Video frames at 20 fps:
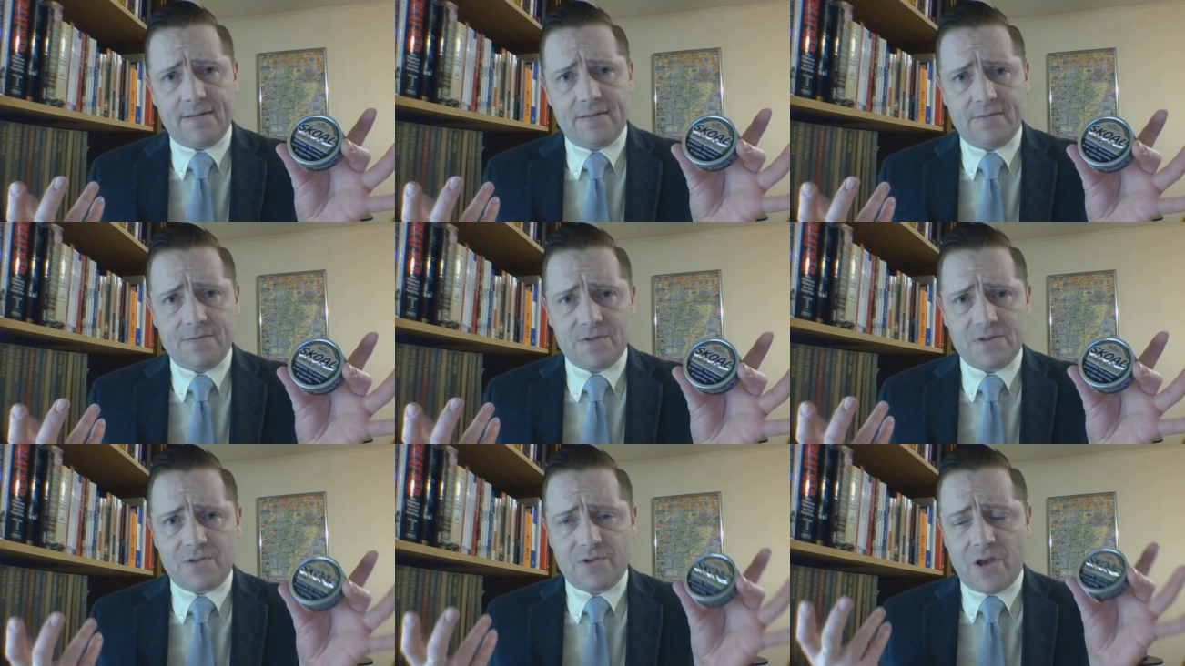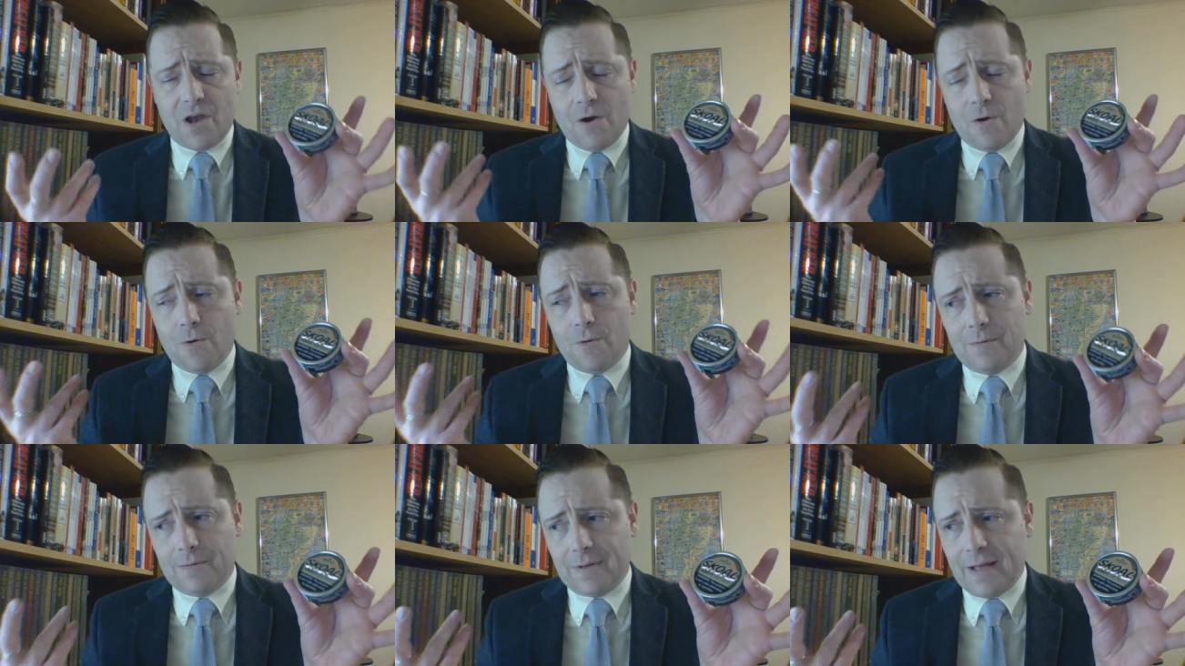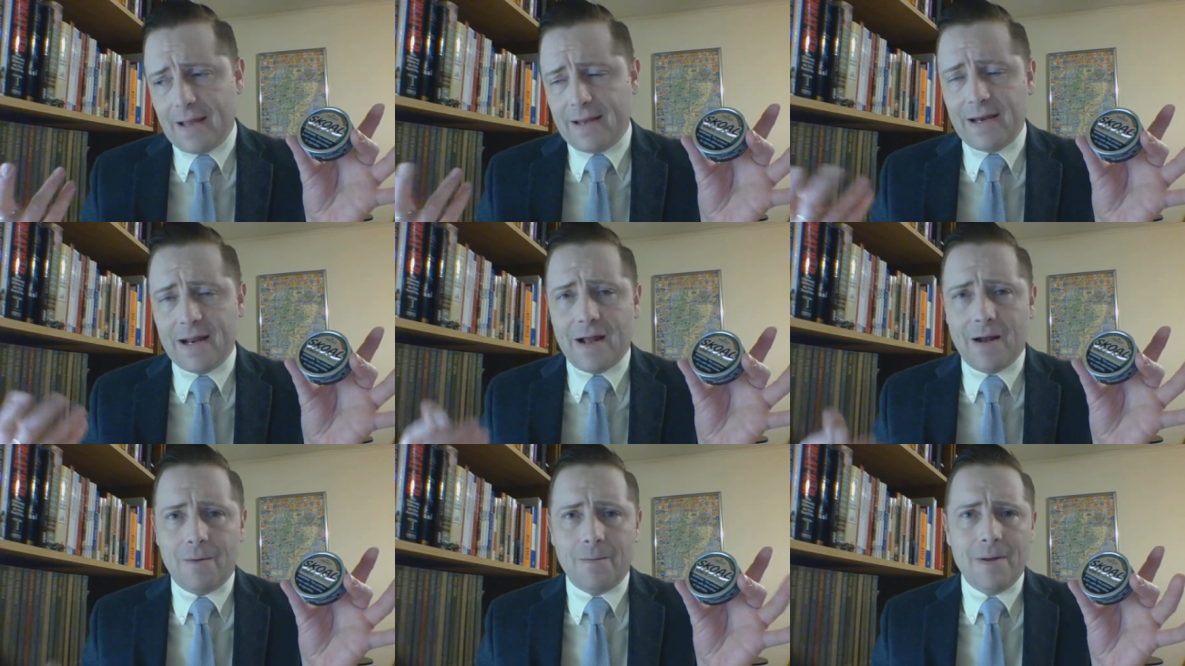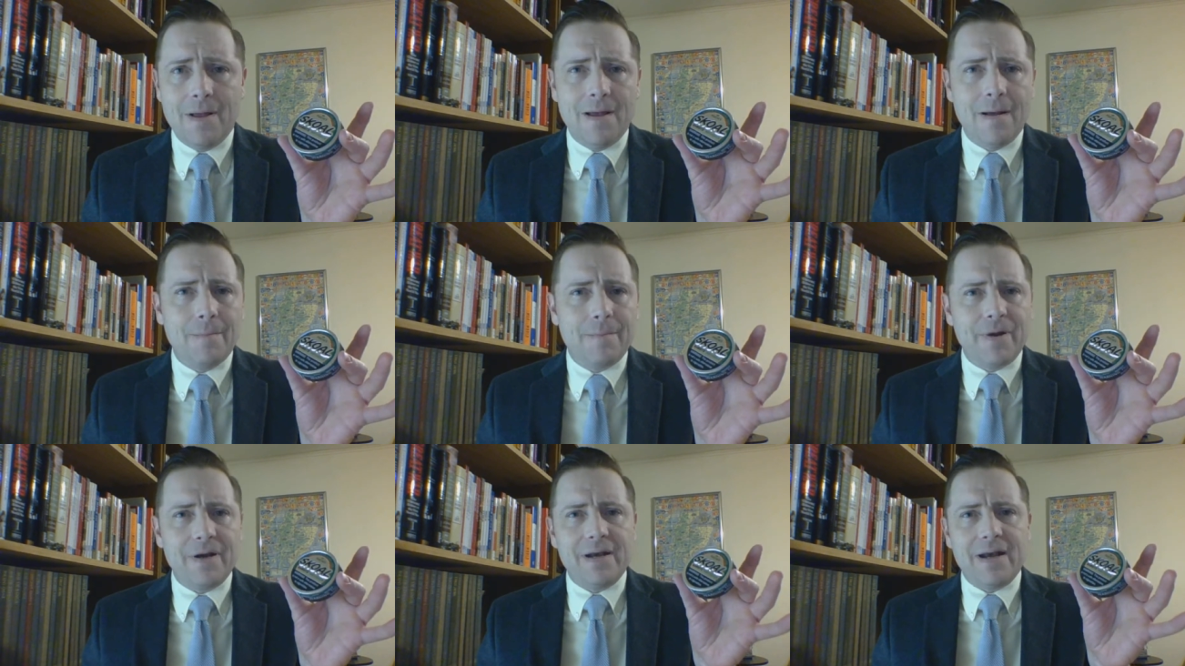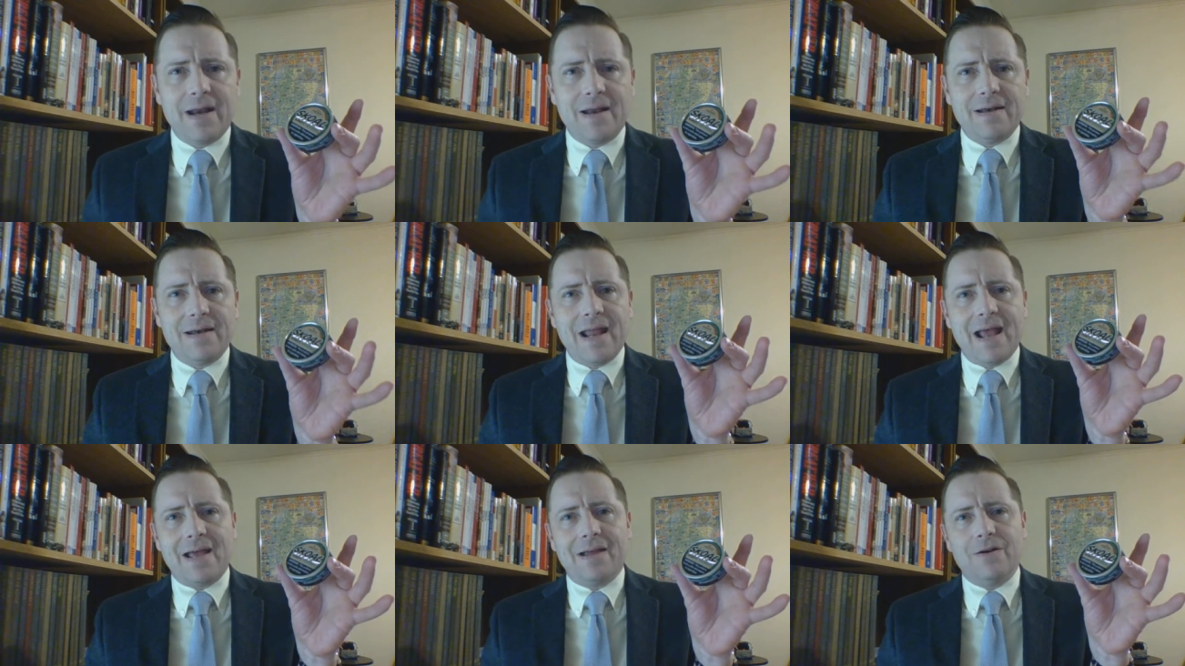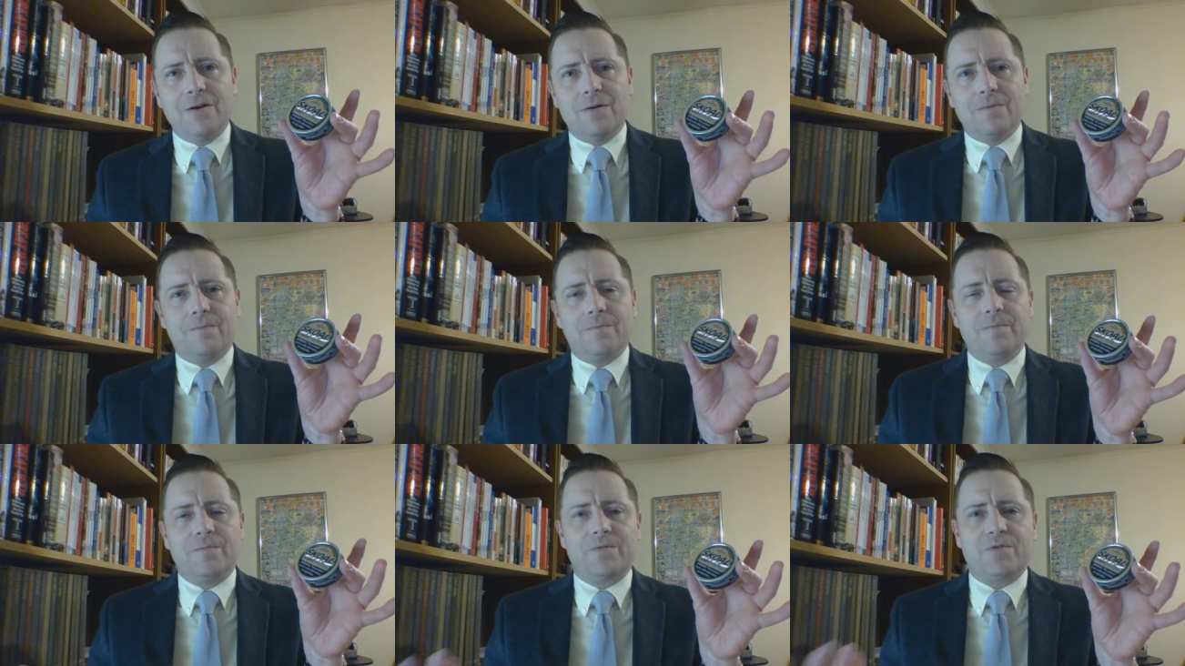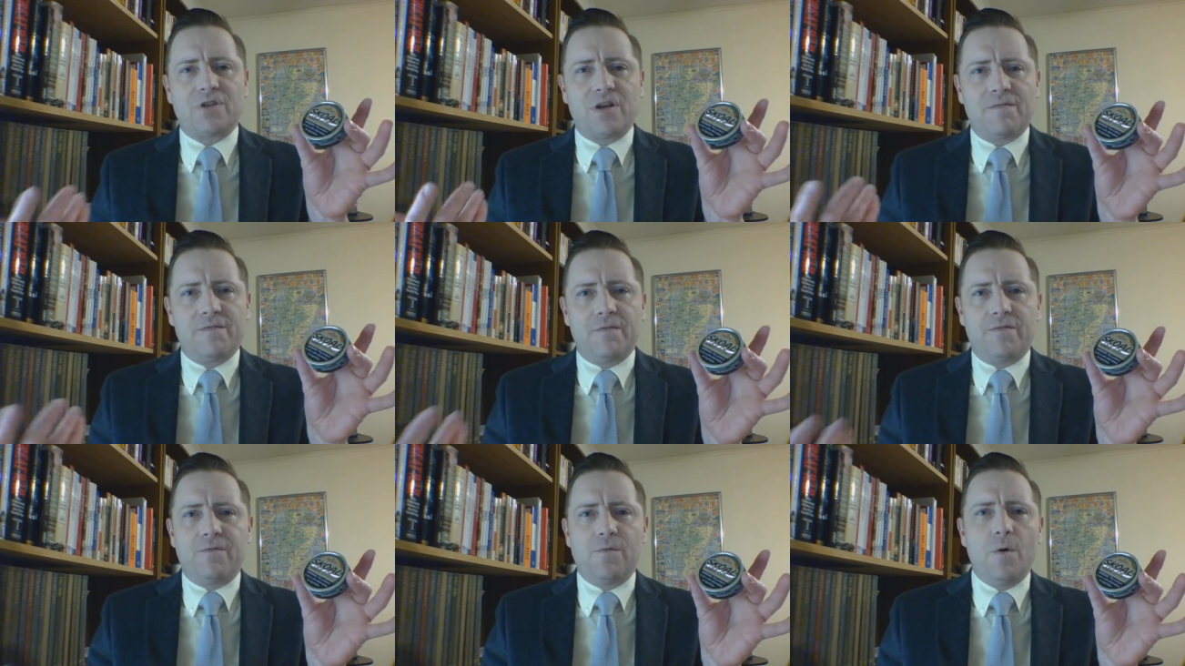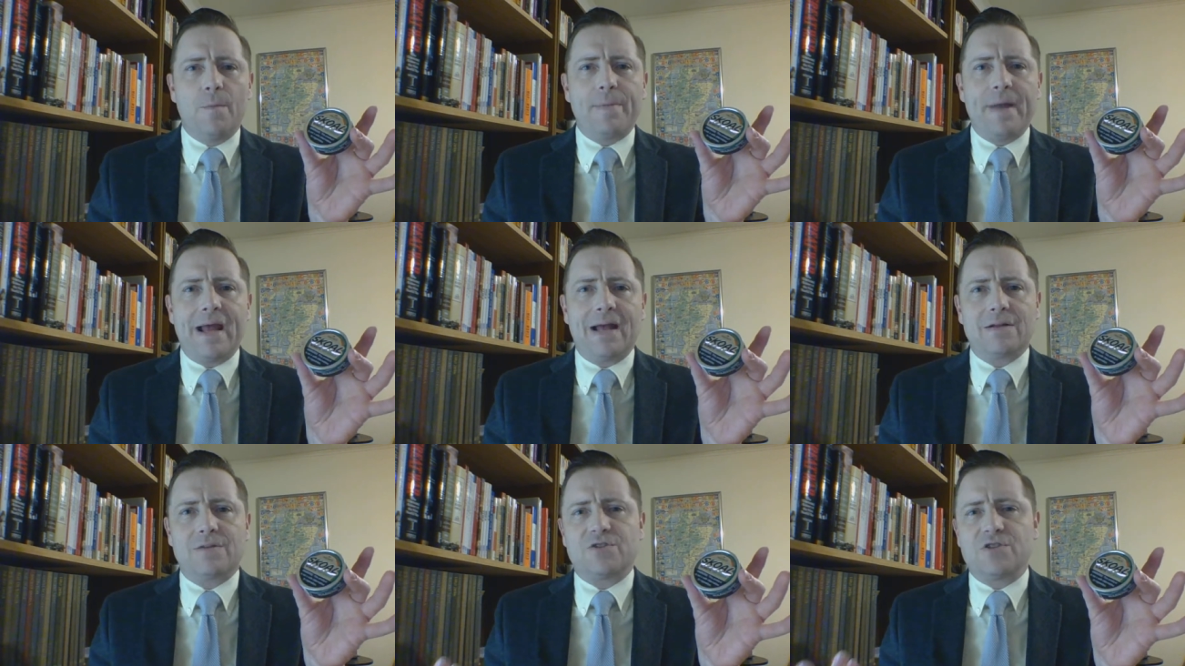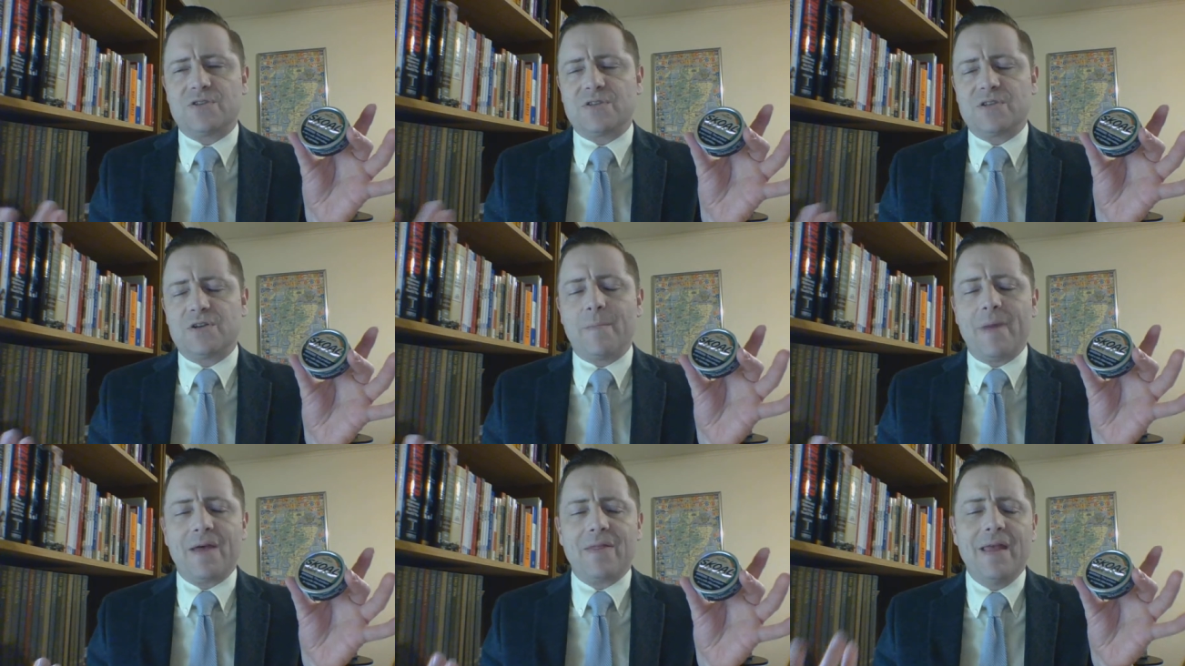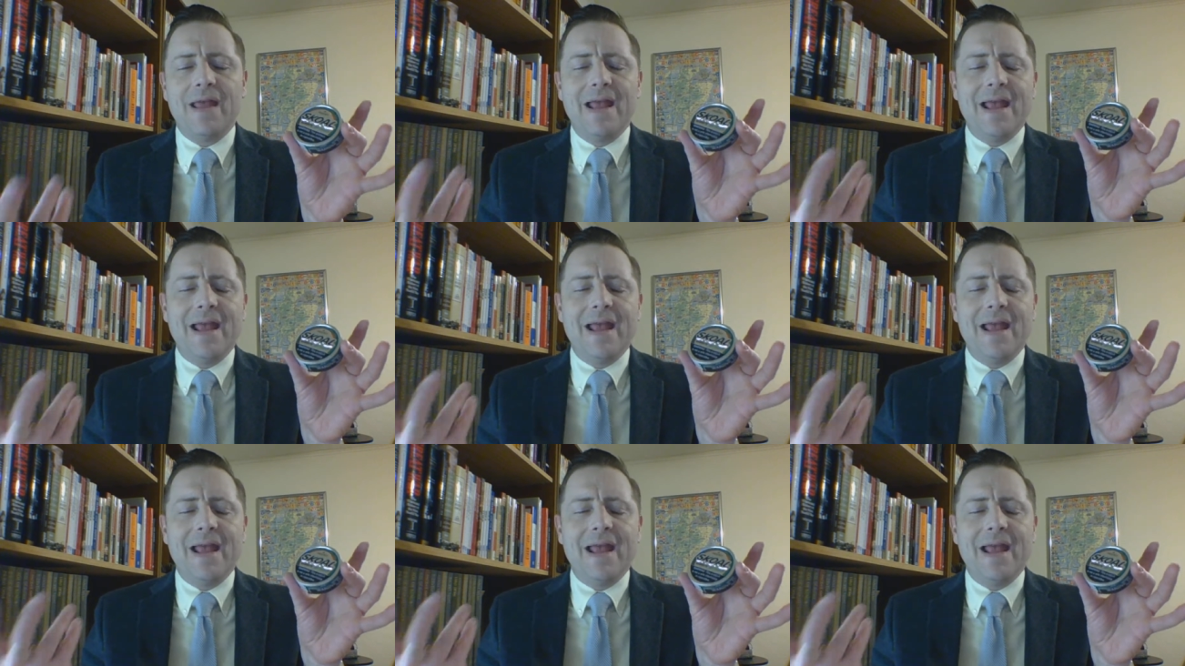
So, you know, but now you're shoving four pouches in your mouth.